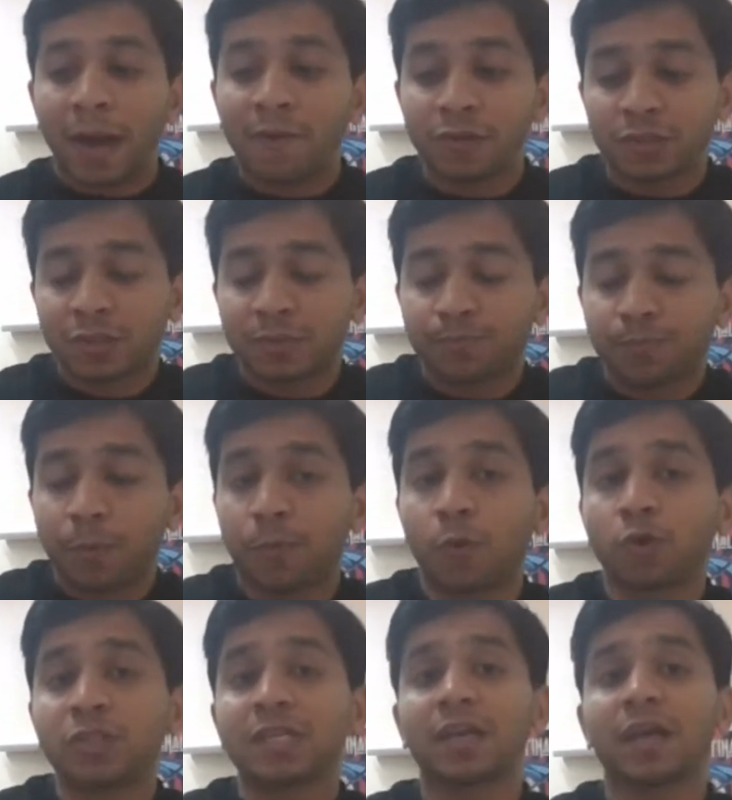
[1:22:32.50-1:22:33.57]
I was
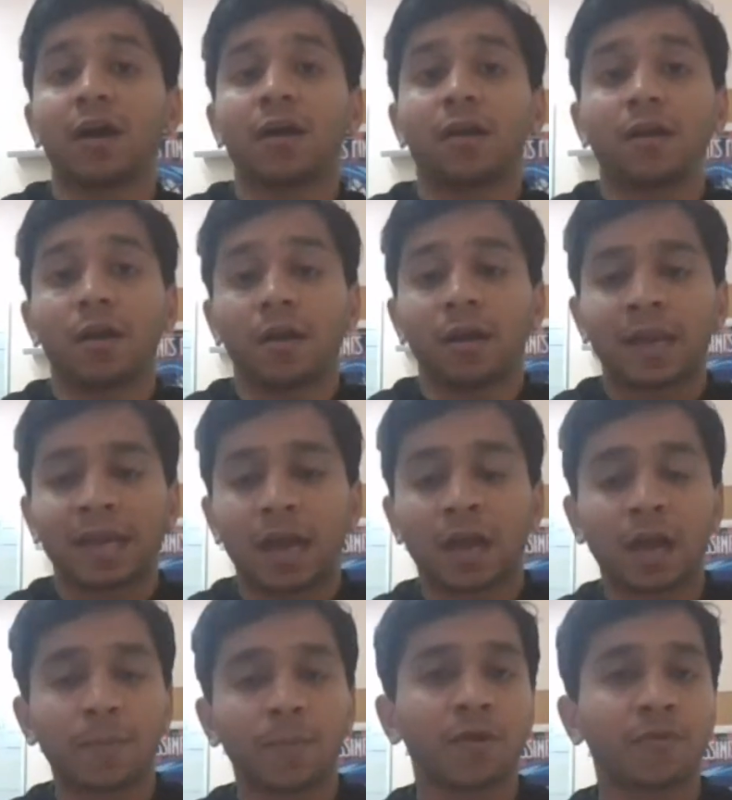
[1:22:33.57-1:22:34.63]
proposing like
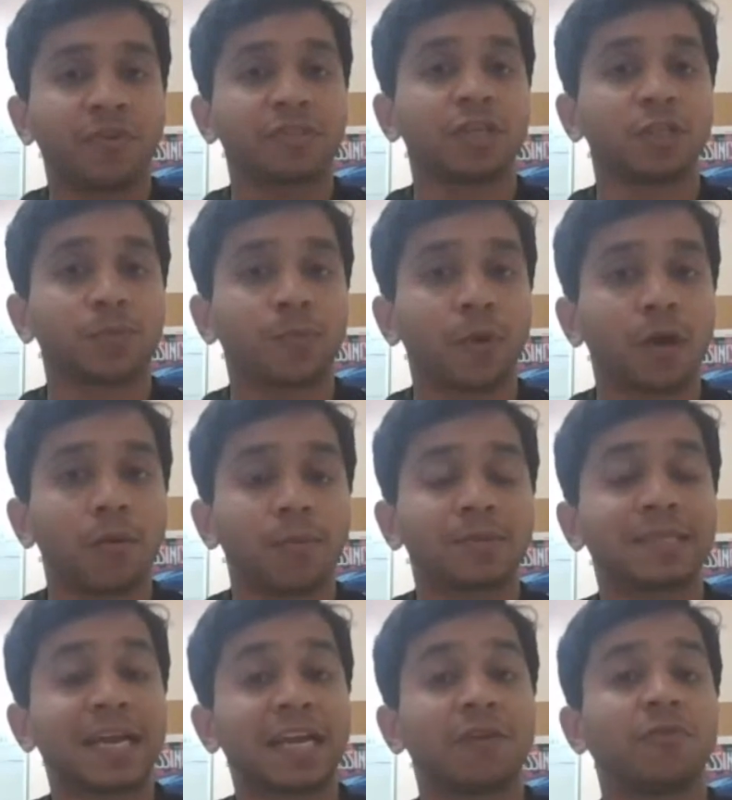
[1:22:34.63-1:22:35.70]
a couple of research
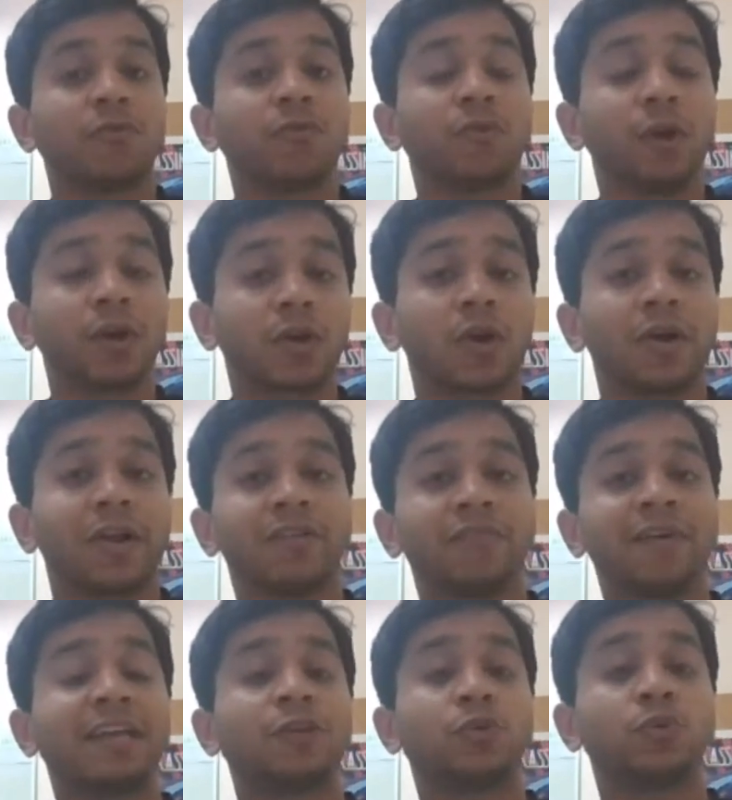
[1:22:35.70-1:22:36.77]
problems that I will work on
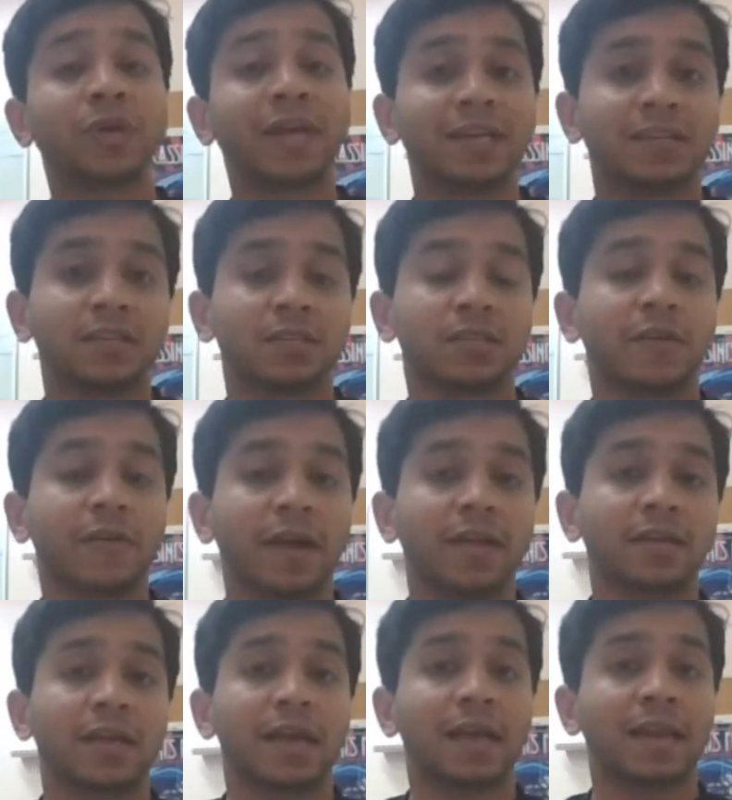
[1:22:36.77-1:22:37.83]
if I do get this
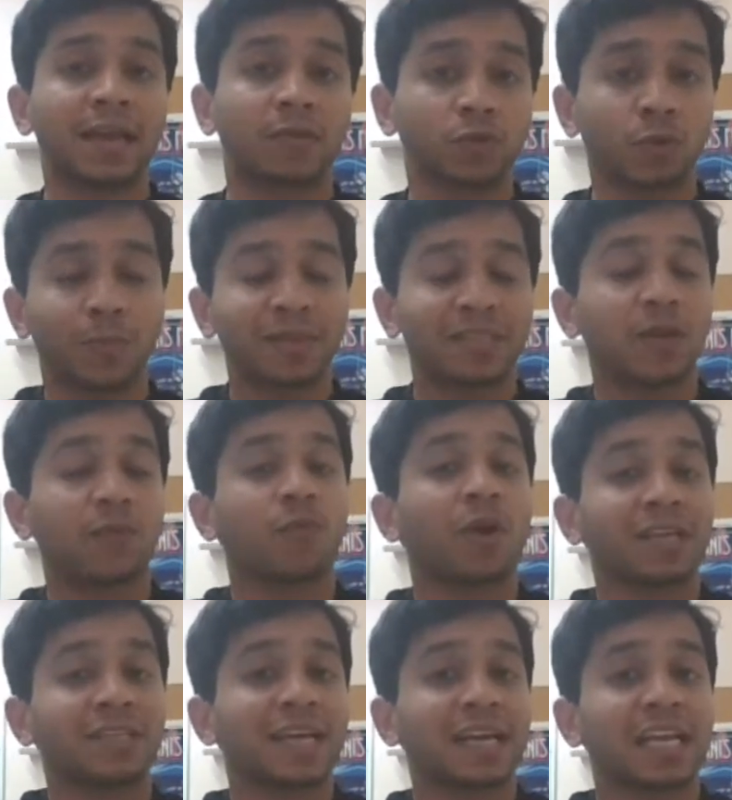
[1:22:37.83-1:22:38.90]
grant. And like, so basically,
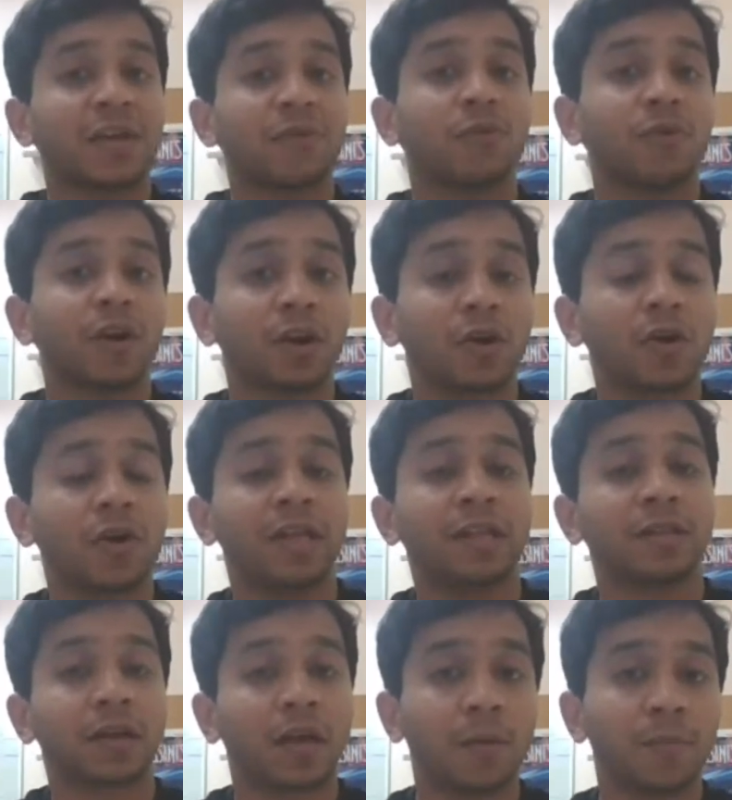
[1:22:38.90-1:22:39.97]
what exactly I will work on
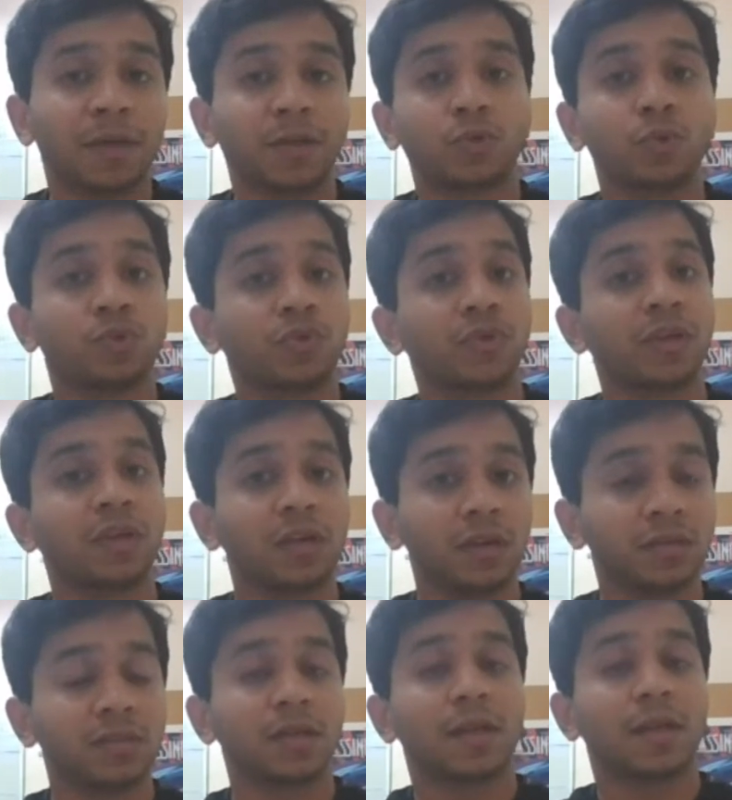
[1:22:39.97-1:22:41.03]
in the coming two, three
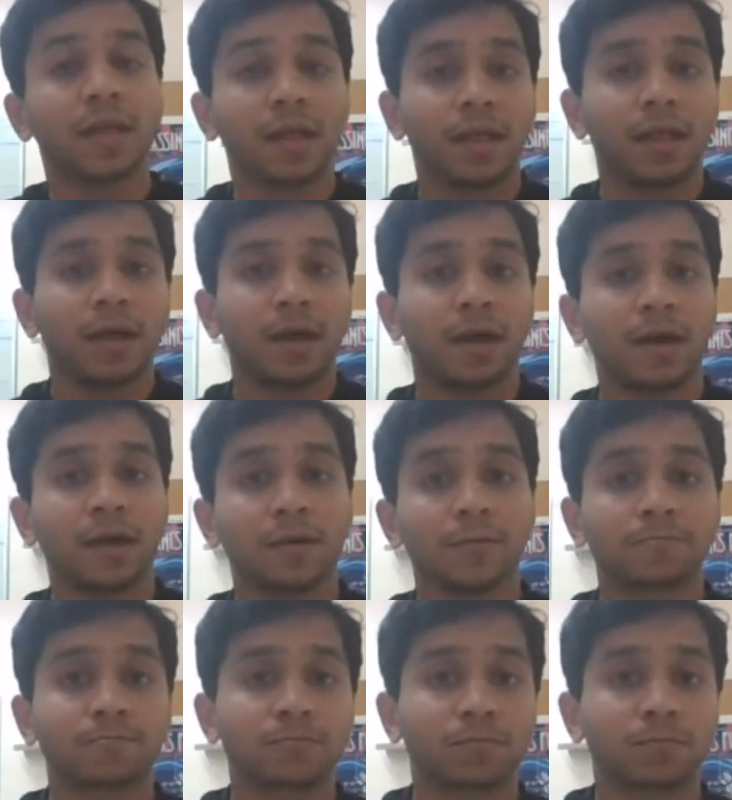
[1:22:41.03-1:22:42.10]
years. Uh,